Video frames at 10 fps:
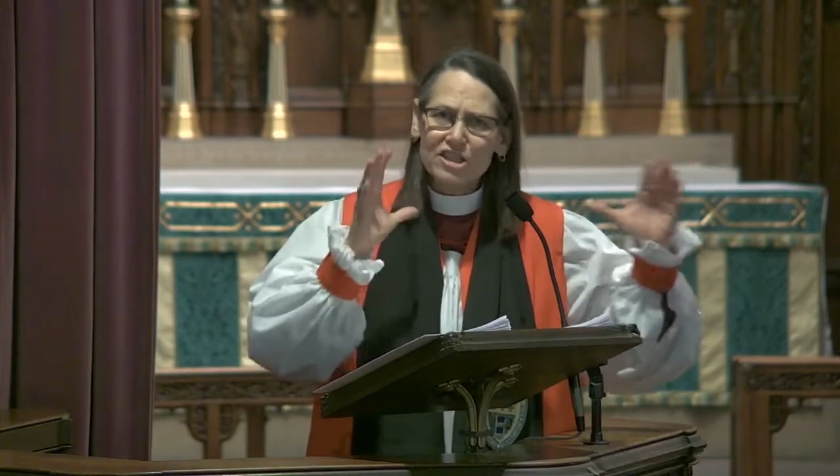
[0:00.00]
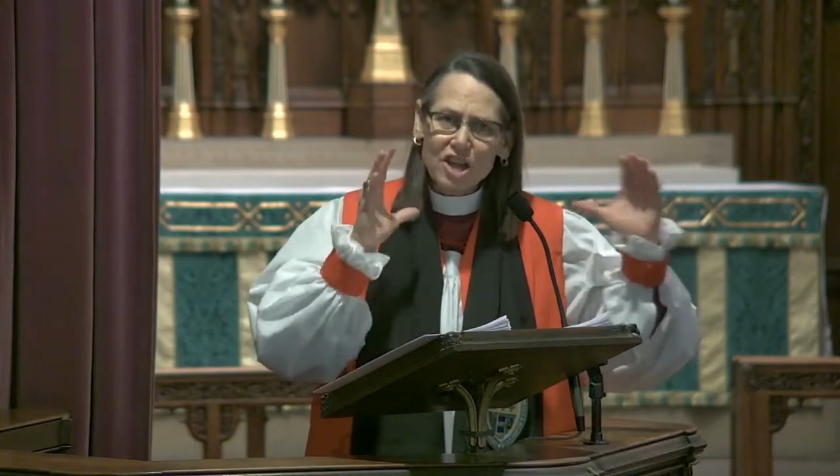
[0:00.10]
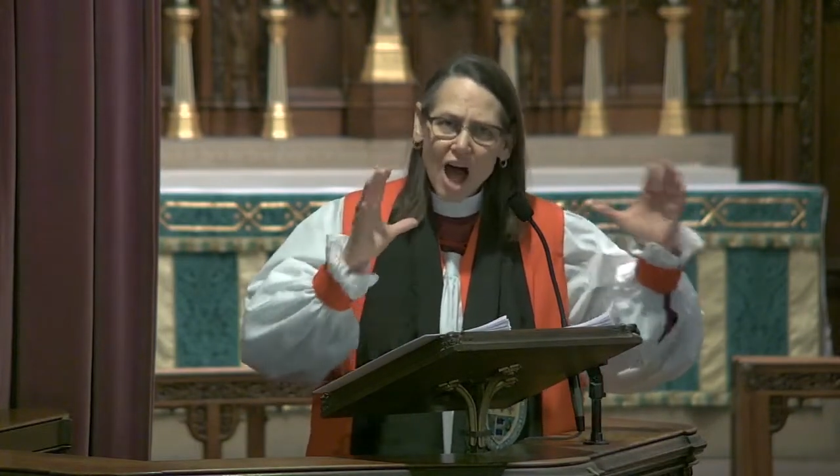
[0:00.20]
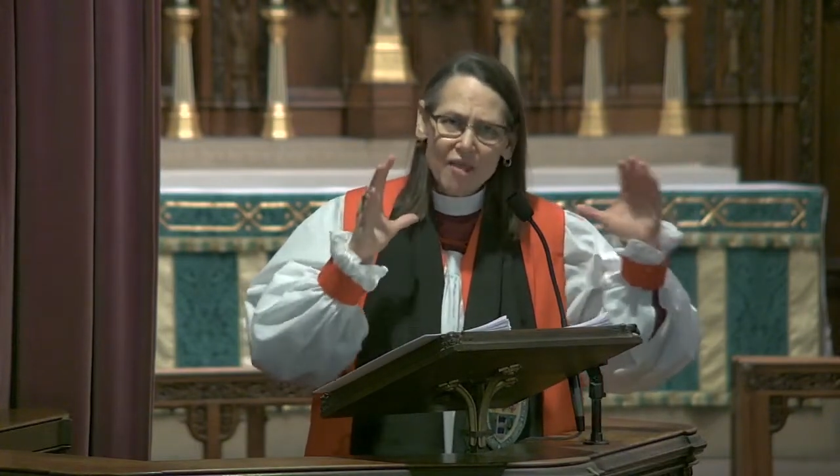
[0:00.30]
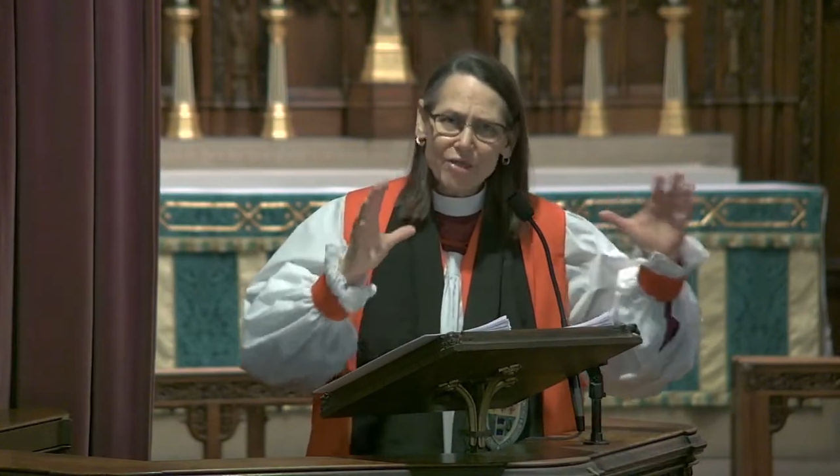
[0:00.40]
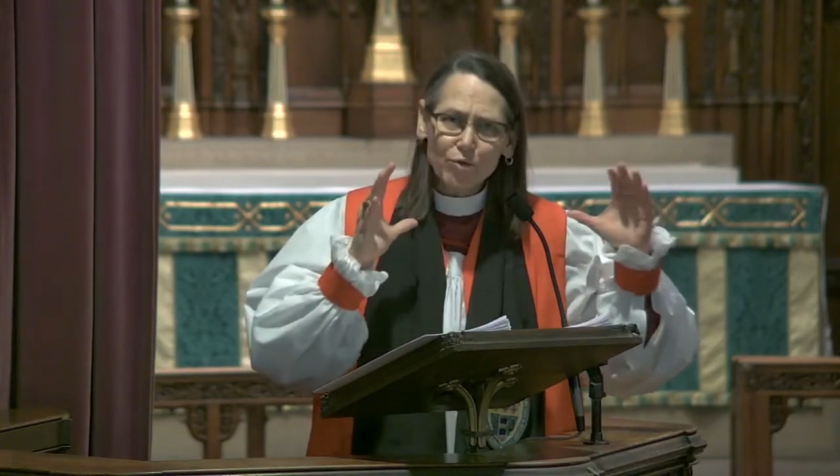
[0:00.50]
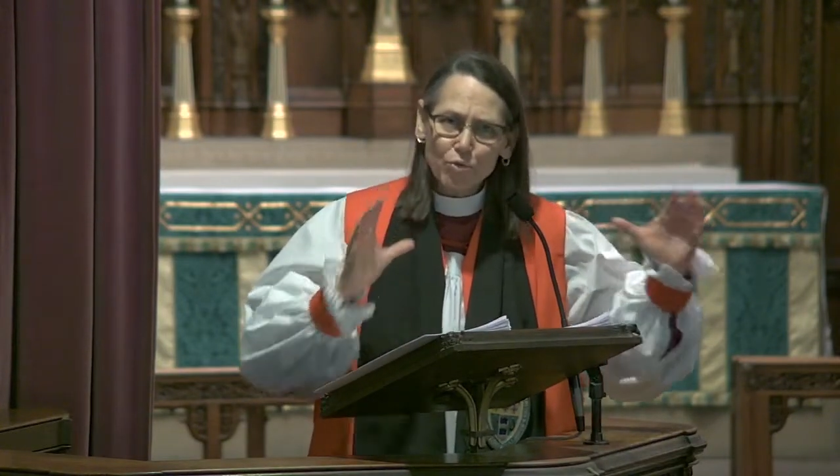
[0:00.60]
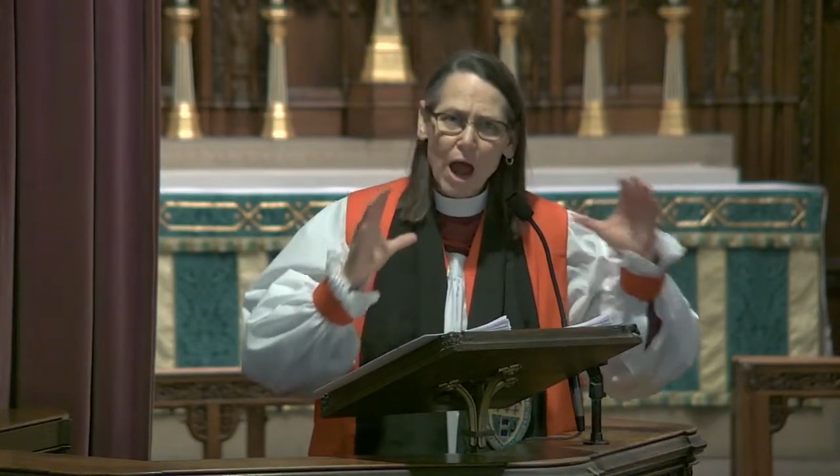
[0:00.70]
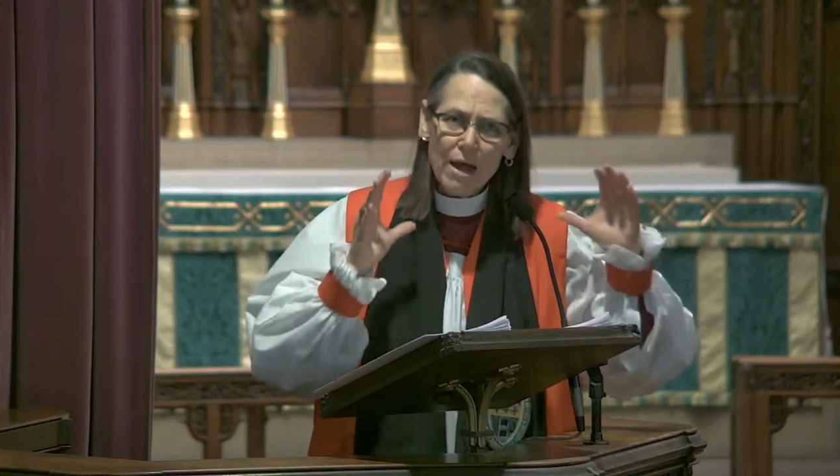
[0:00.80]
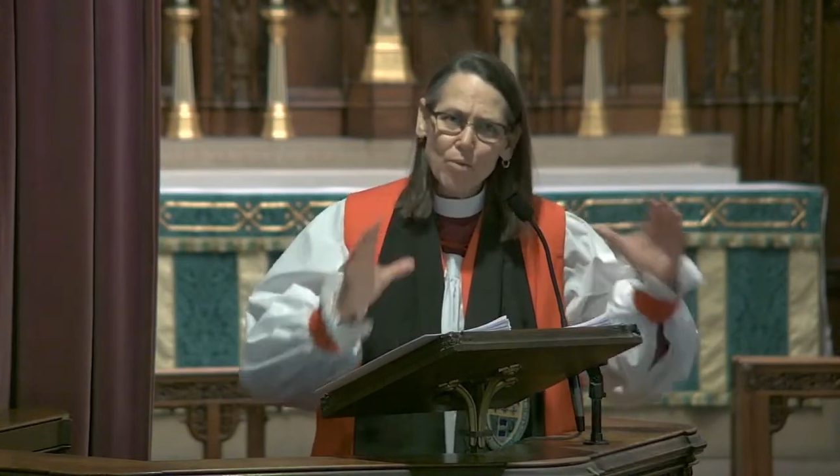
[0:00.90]
not the
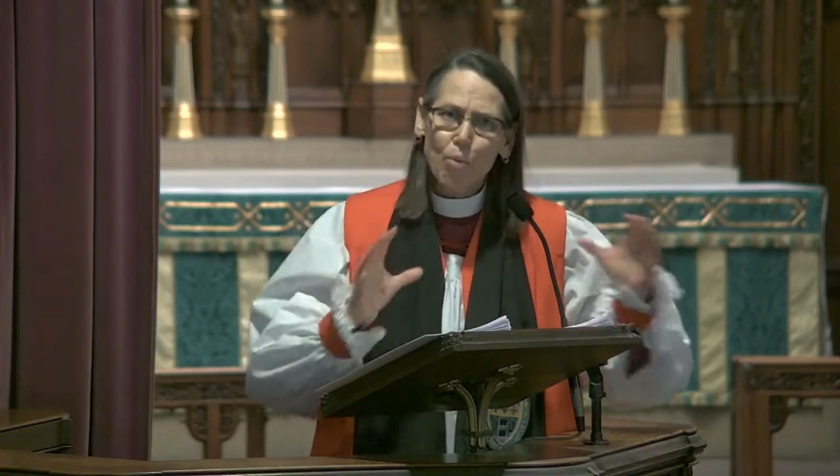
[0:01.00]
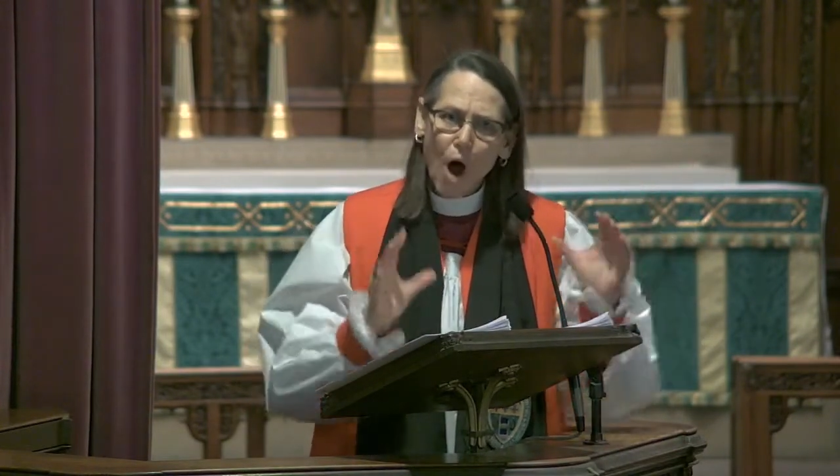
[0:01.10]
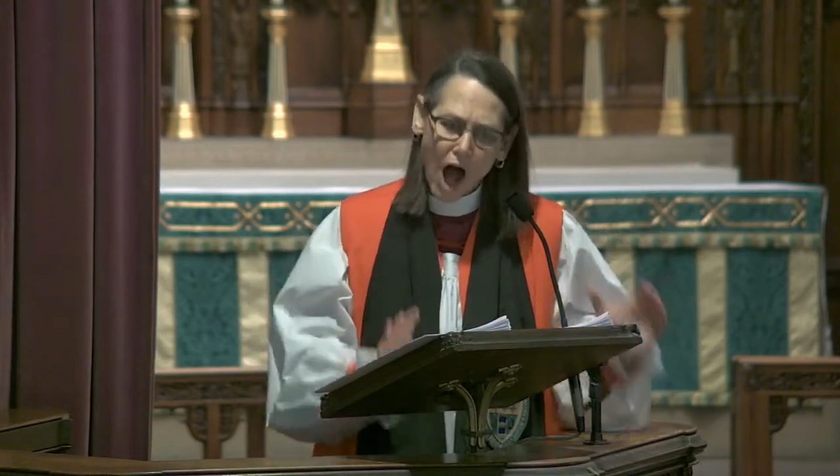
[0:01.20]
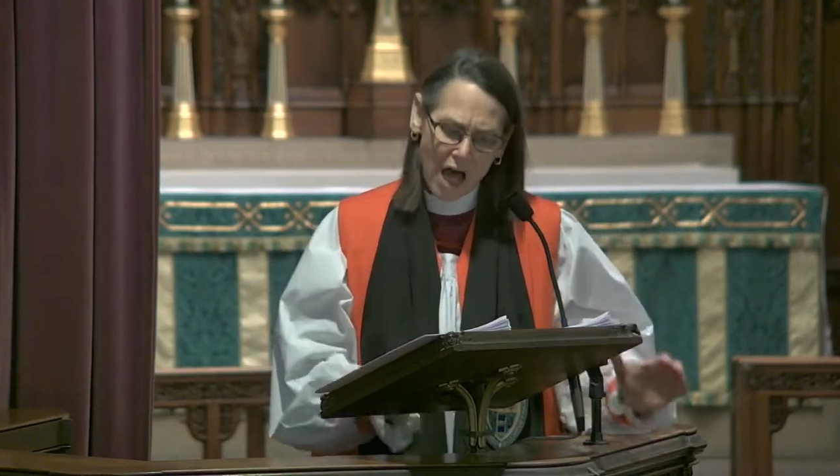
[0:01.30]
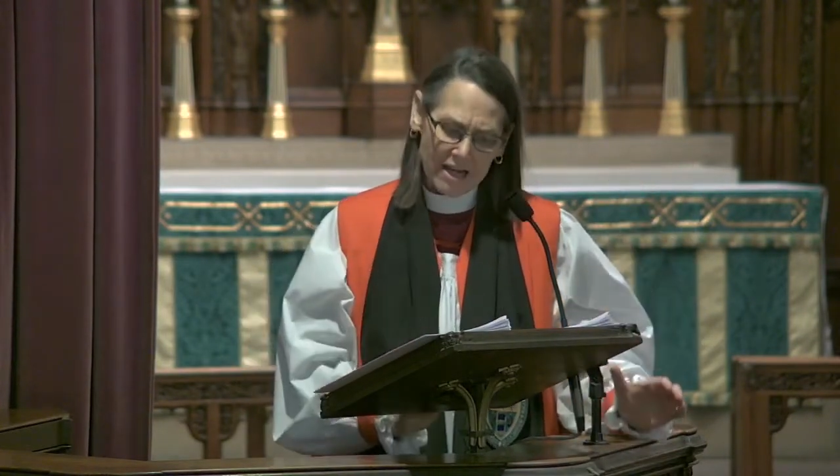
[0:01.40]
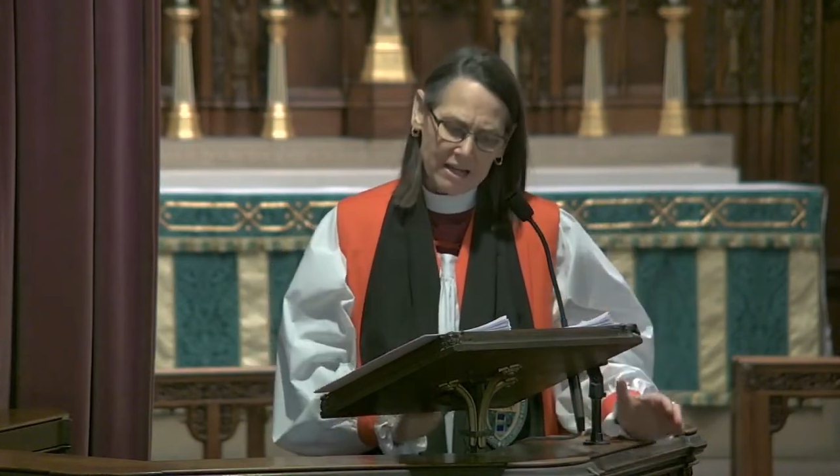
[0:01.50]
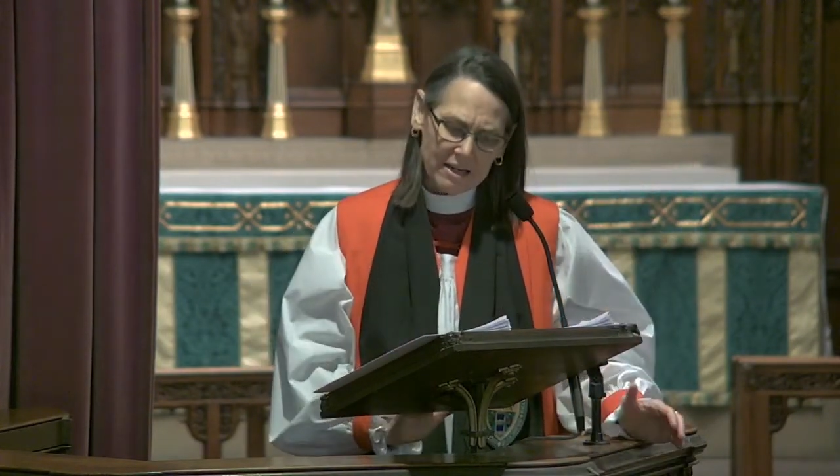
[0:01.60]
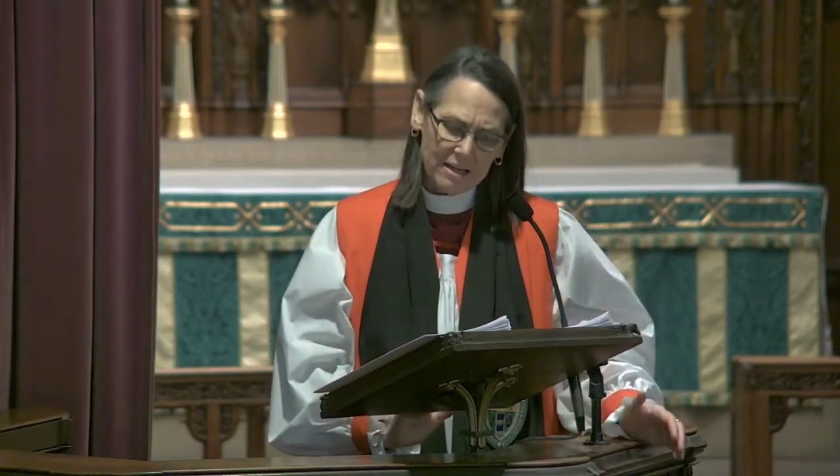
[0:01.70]
right one,